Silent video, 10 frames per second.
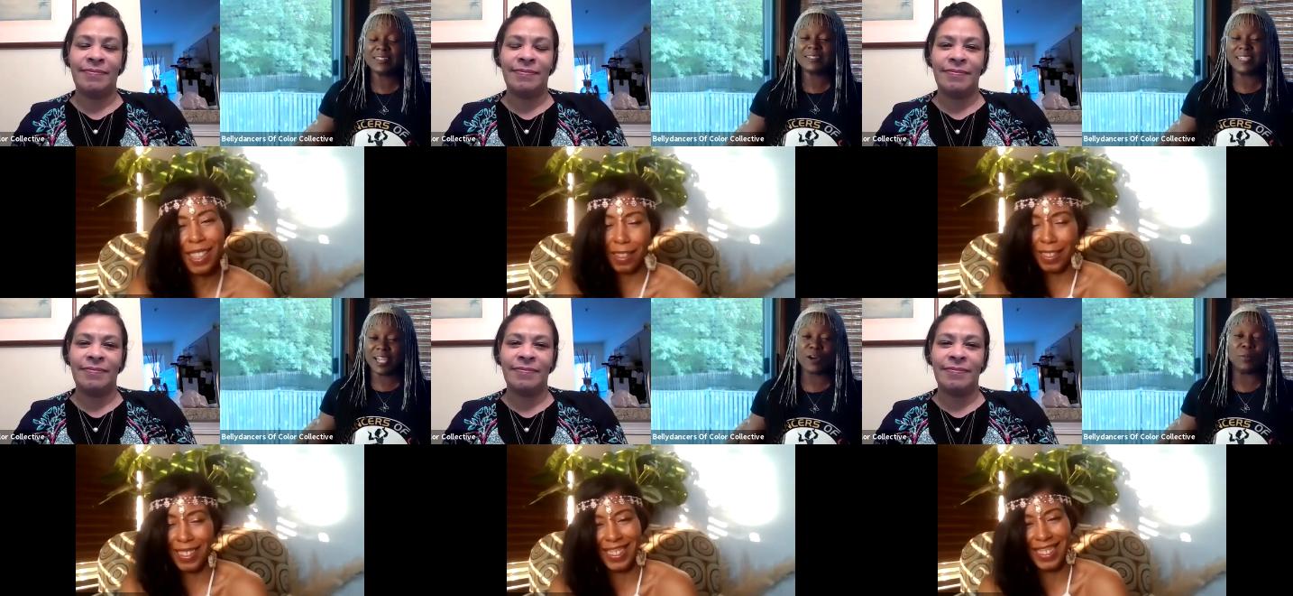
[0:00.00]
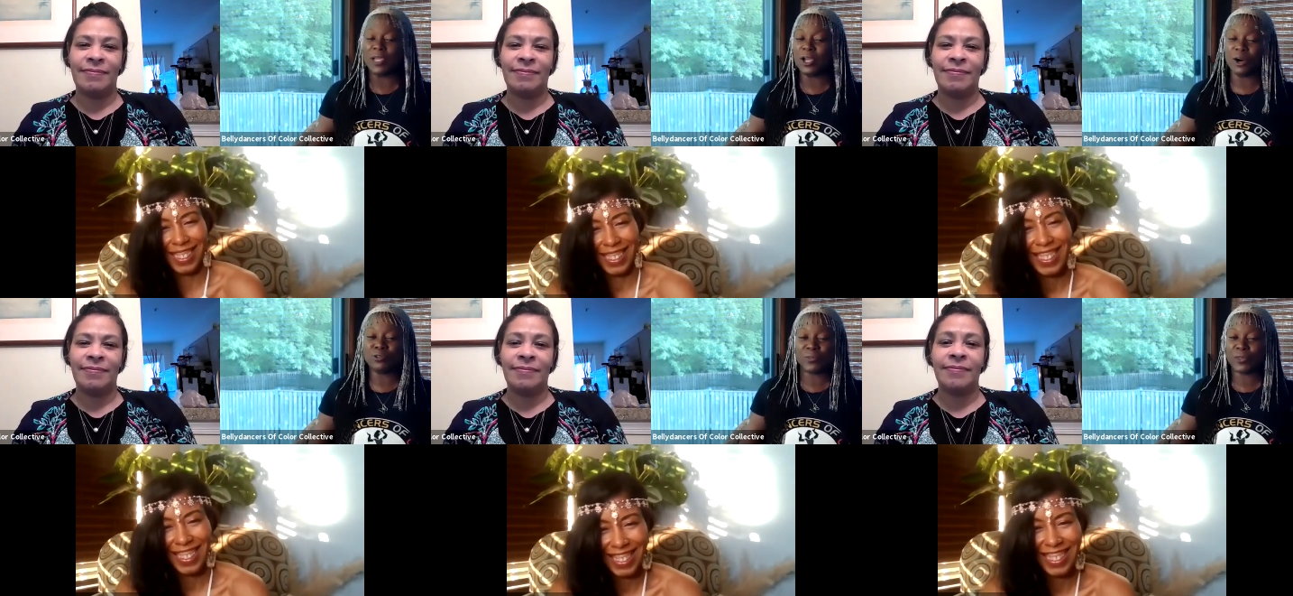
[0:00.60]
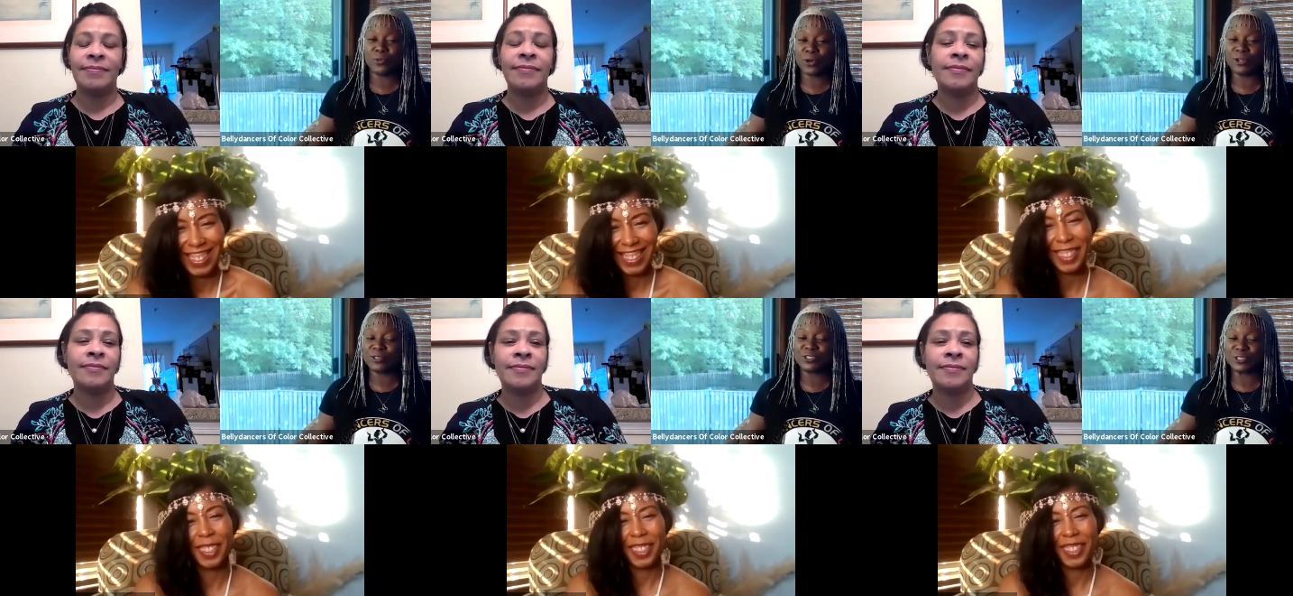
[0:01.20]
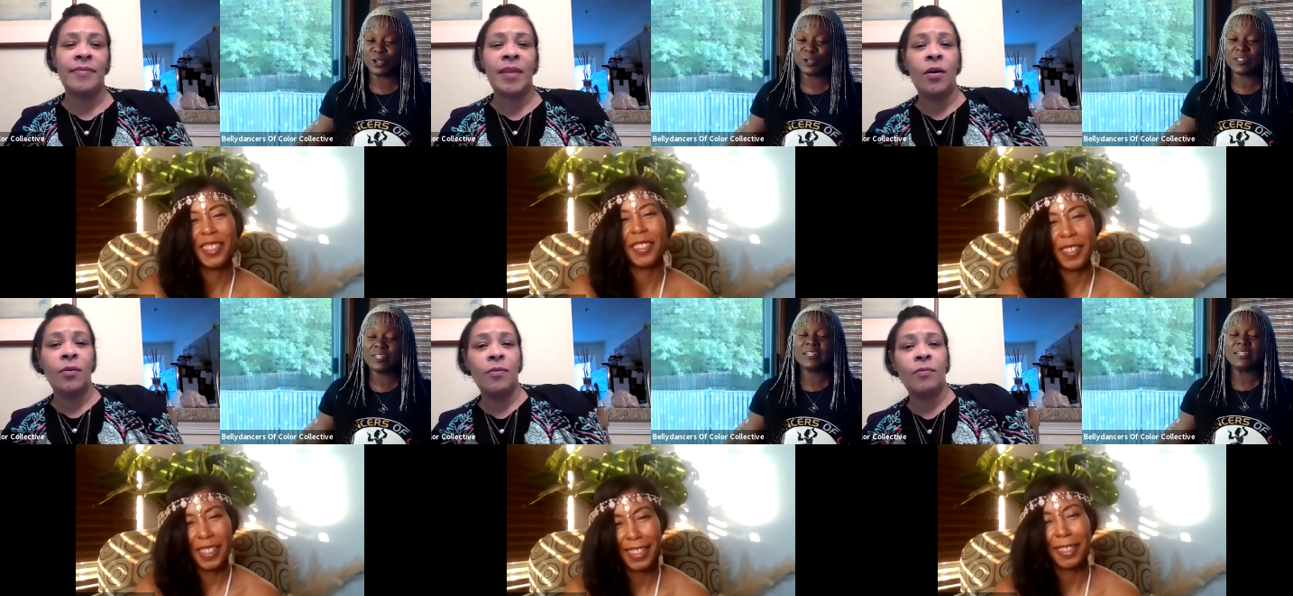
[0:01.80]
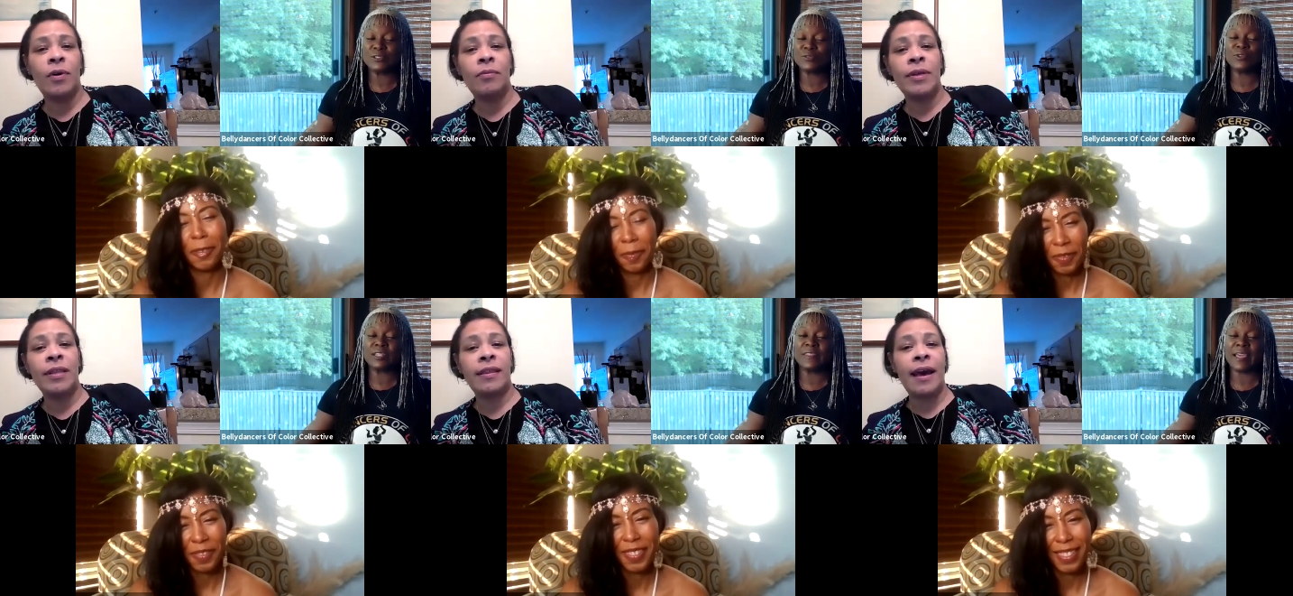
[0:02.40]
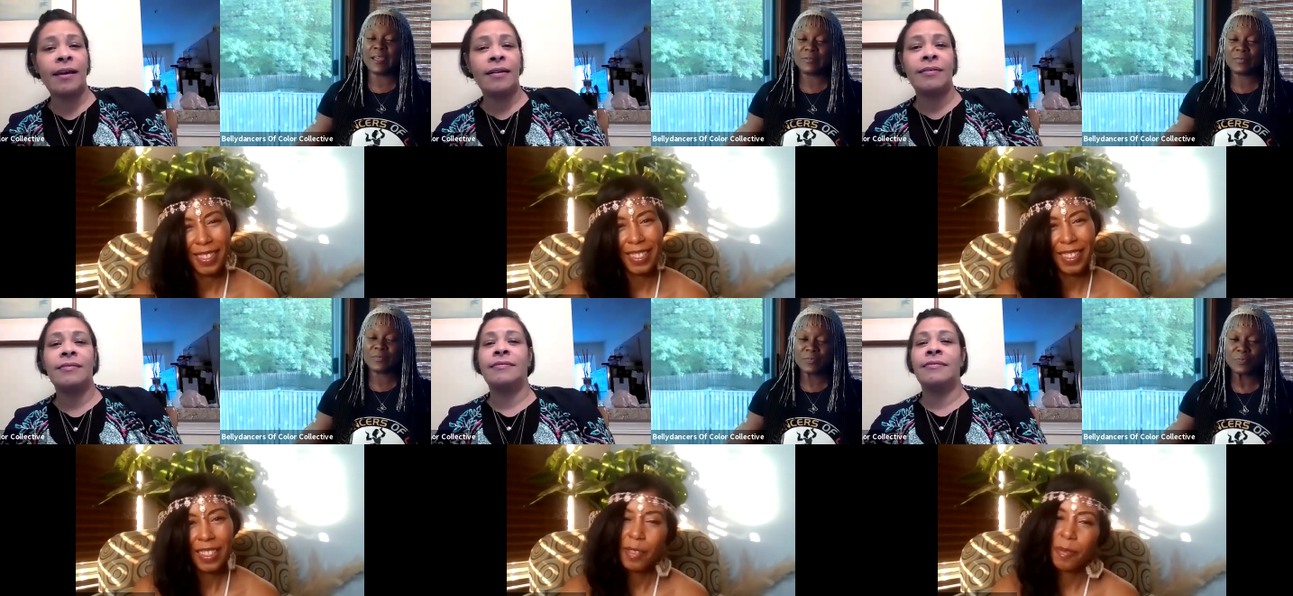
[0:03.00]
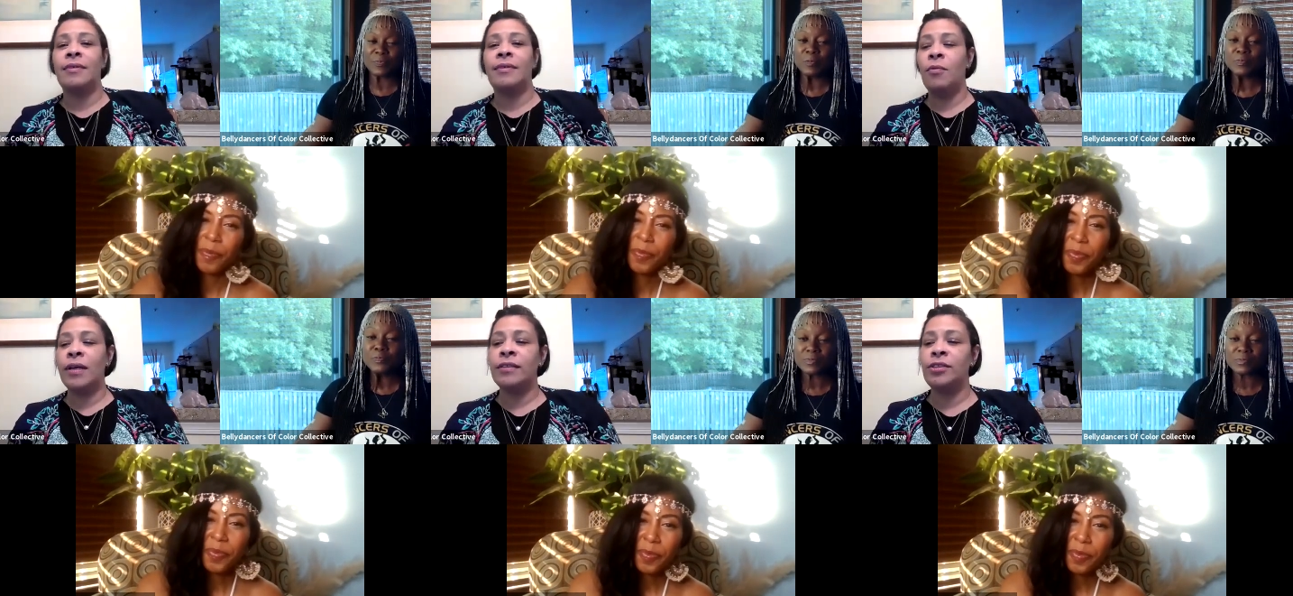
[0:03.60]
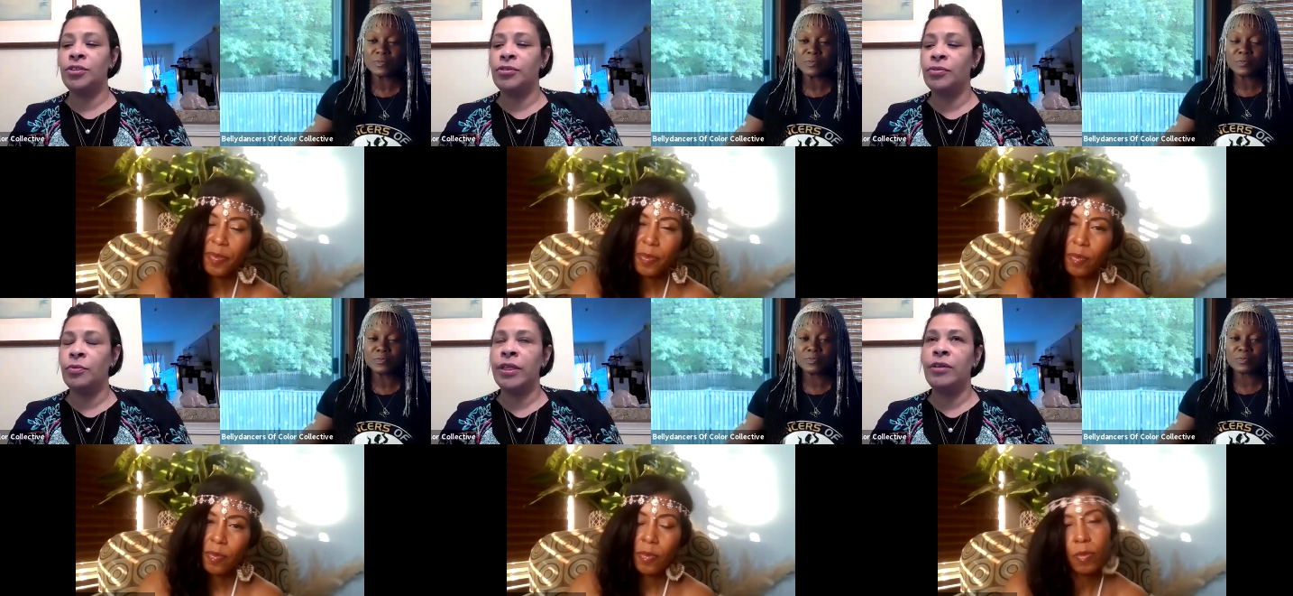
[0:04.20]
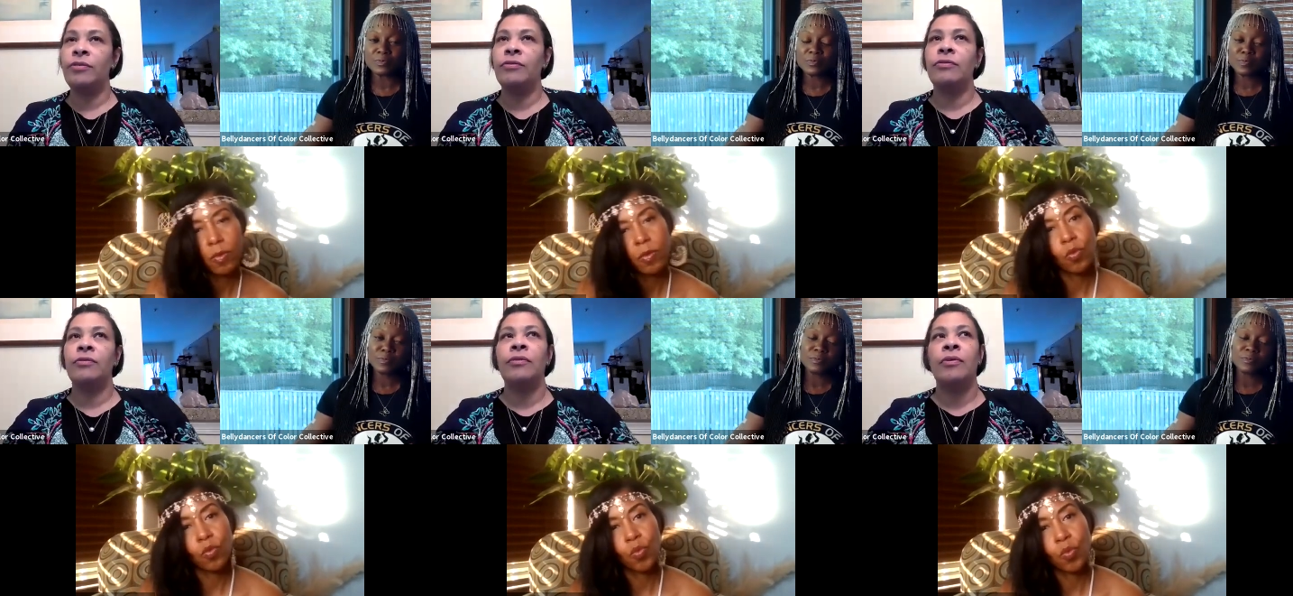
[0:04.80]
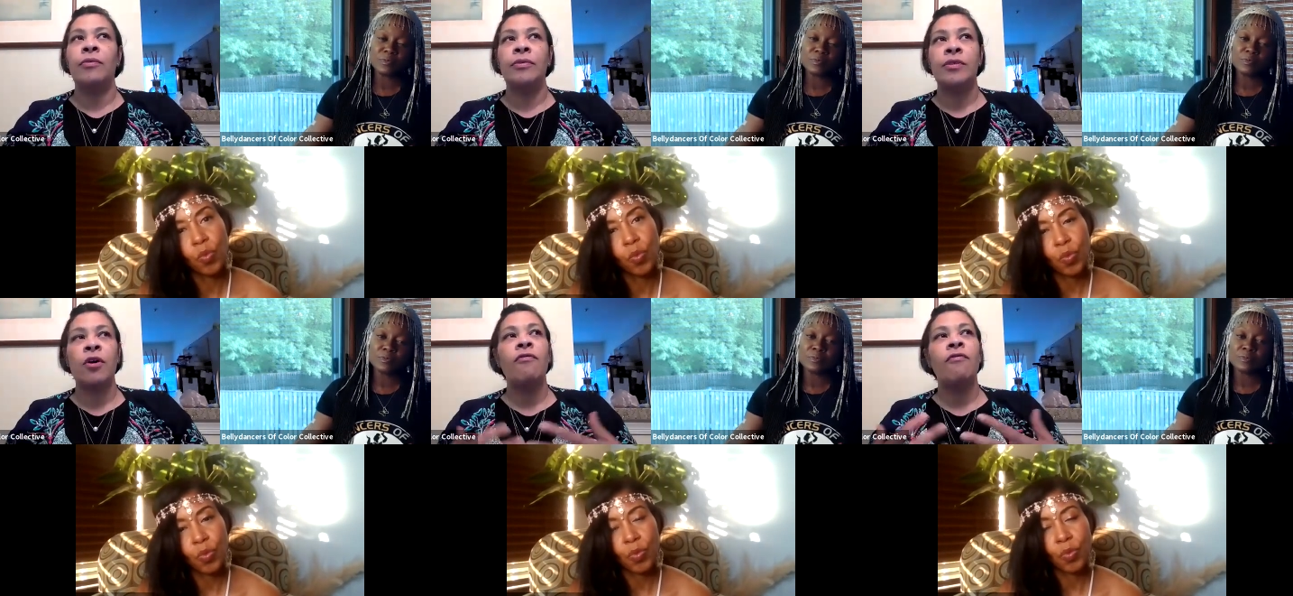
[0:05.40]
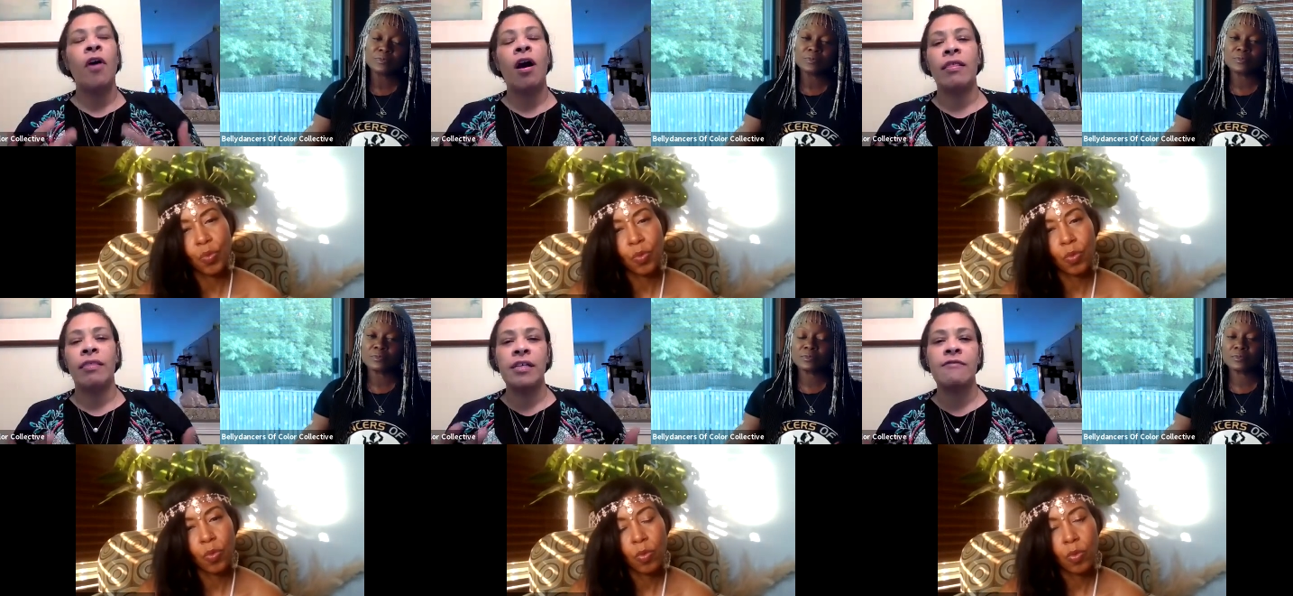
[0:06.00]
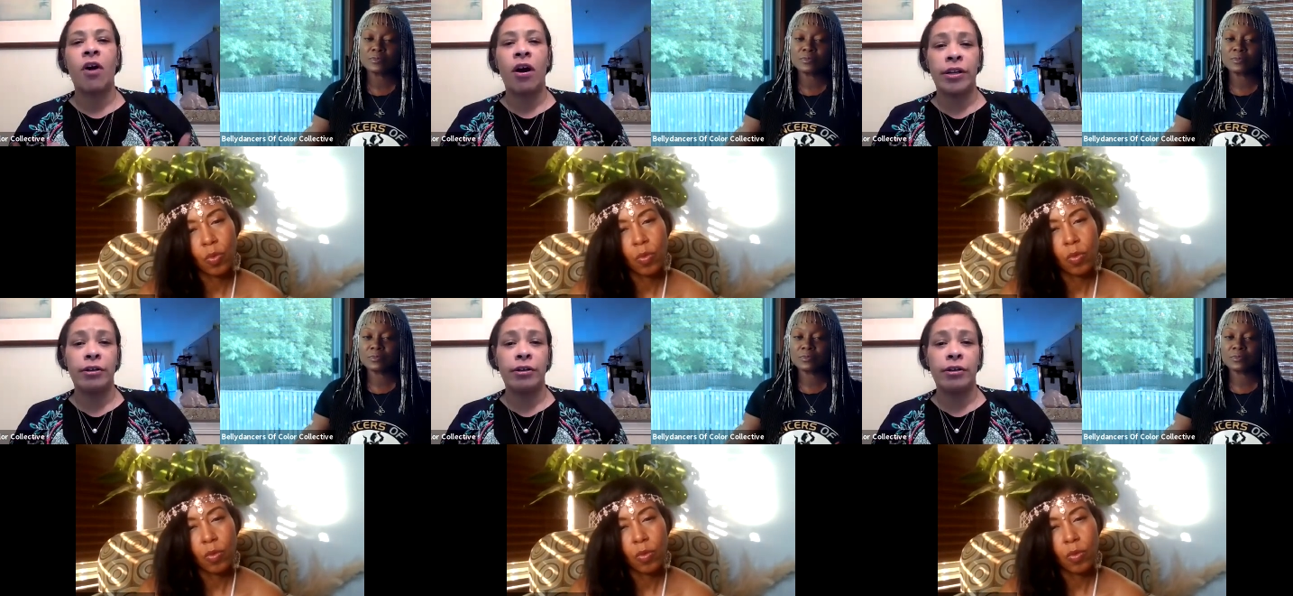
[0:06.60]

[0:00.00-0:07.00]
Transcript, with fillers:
Speaker 1: to help me hold up the world, you know. It's well with that,
Speaker 2: what did you what do you so far, thus far in